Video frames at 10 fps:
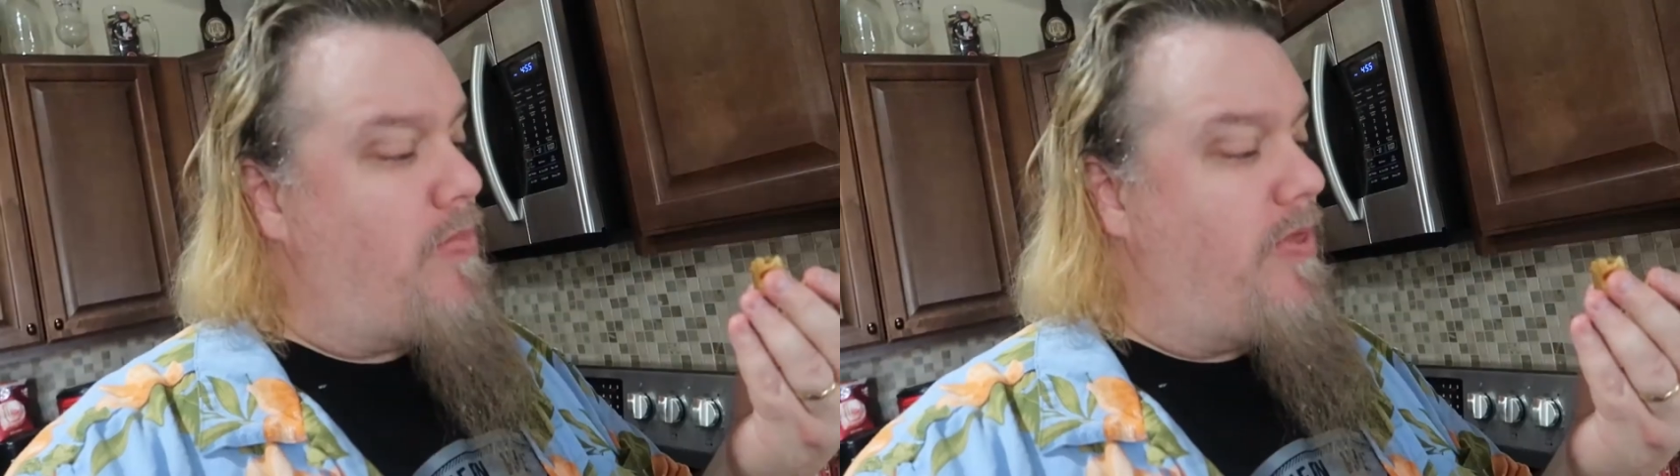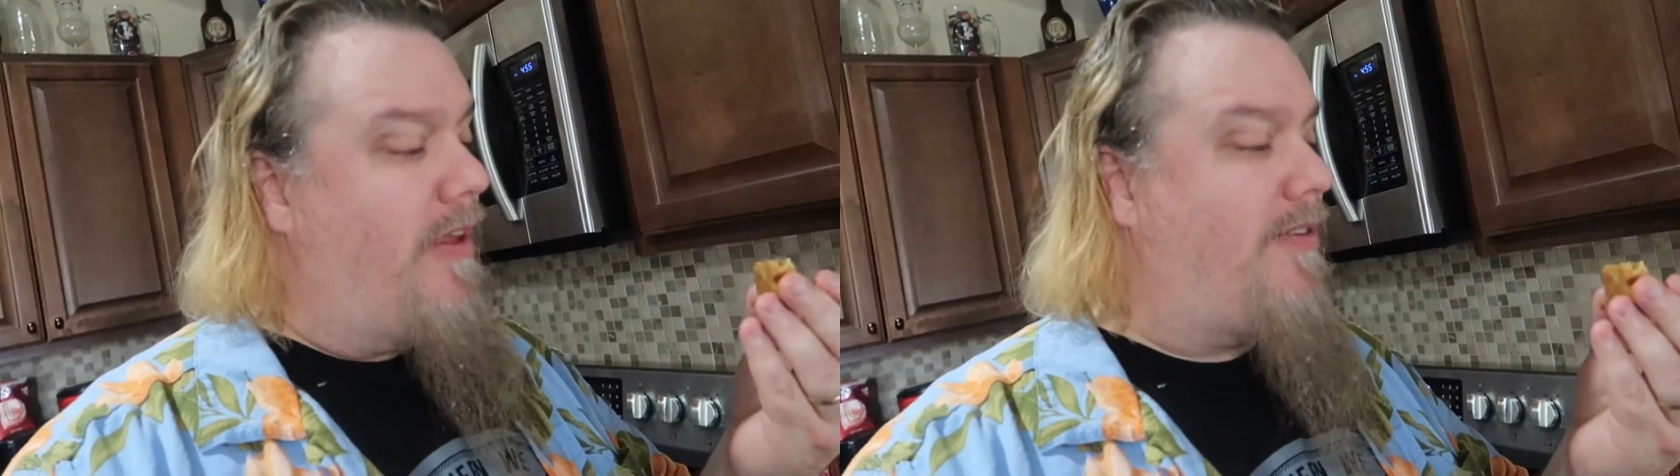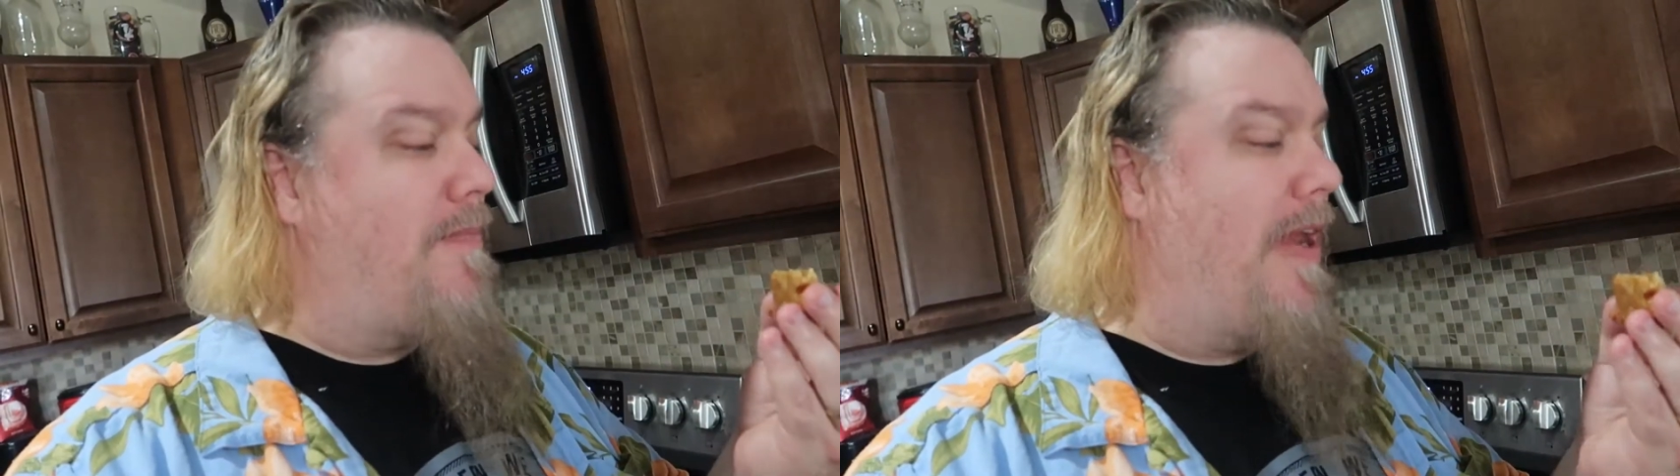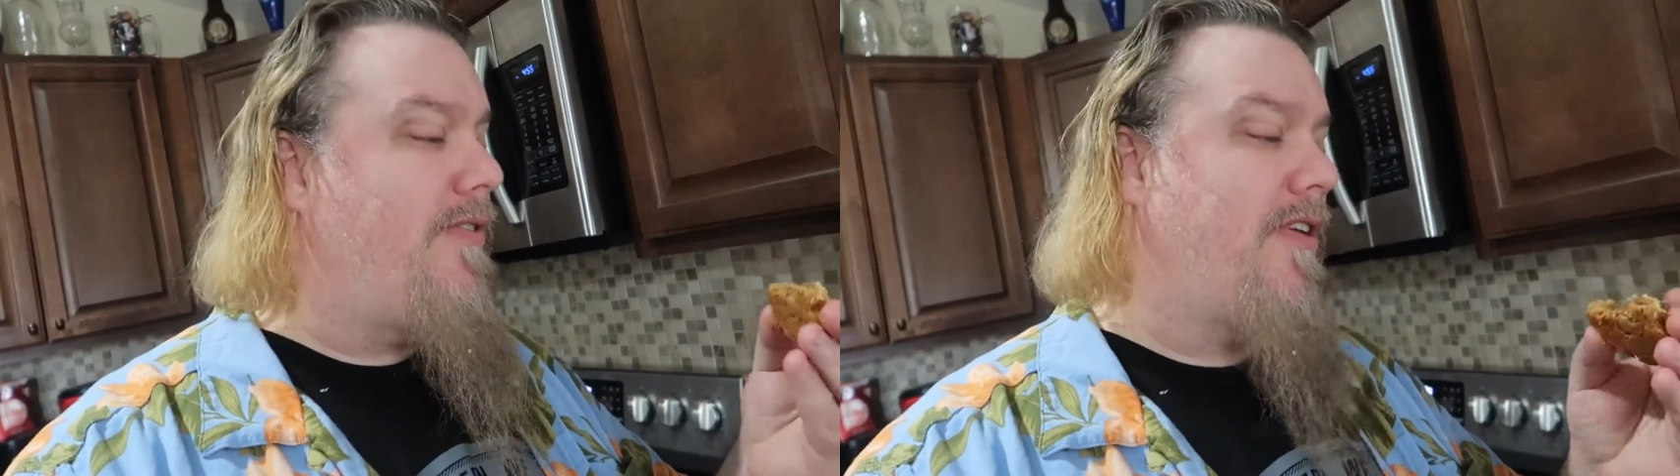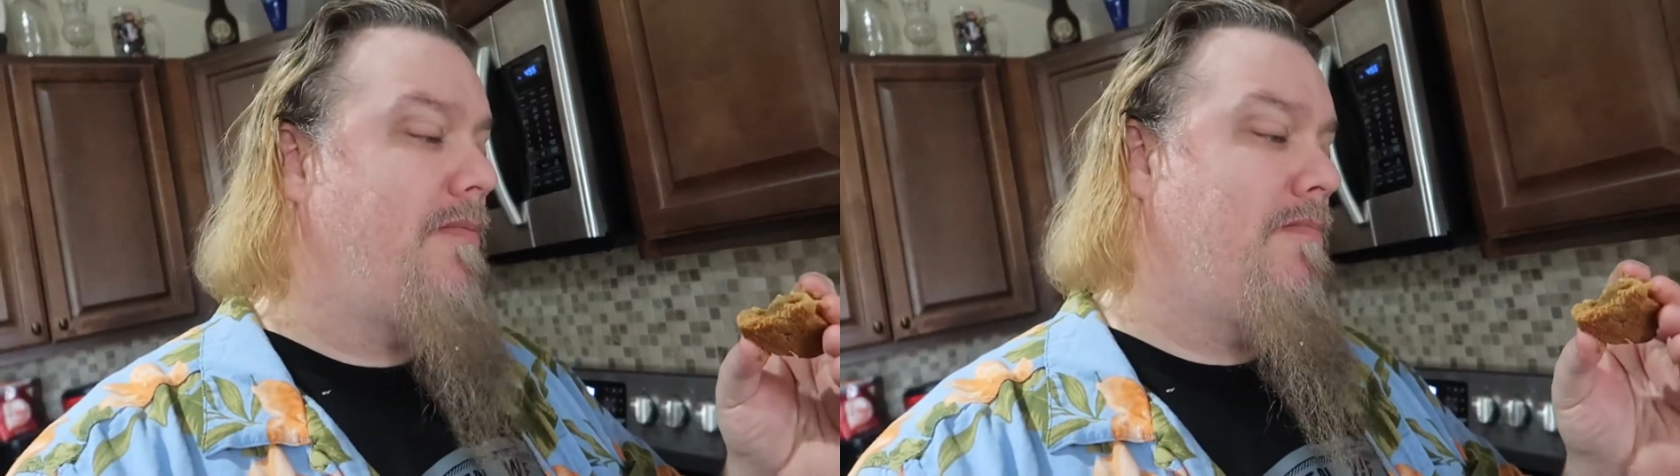That's
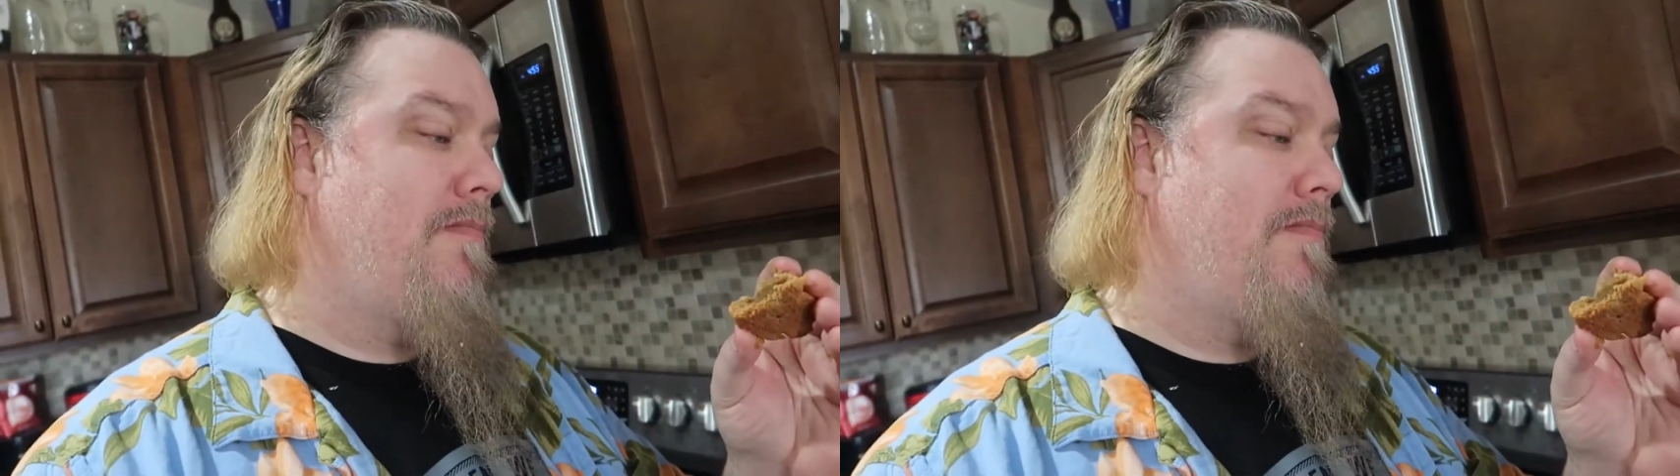amazing.